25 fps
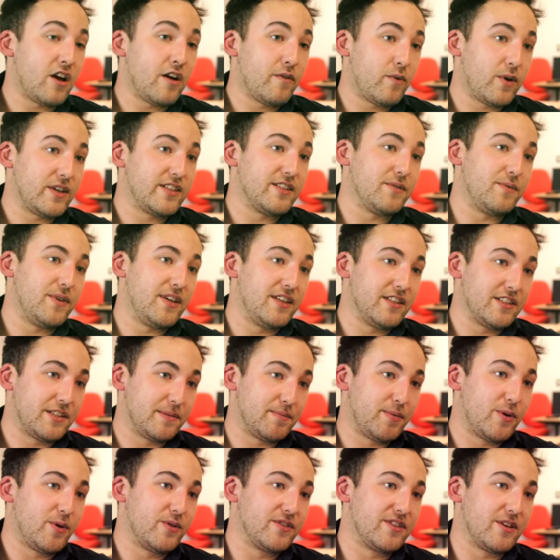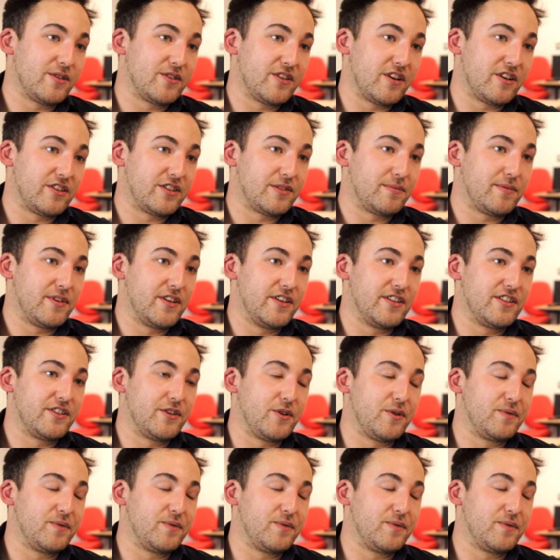a lot of ways that we can support social entrepreneurs.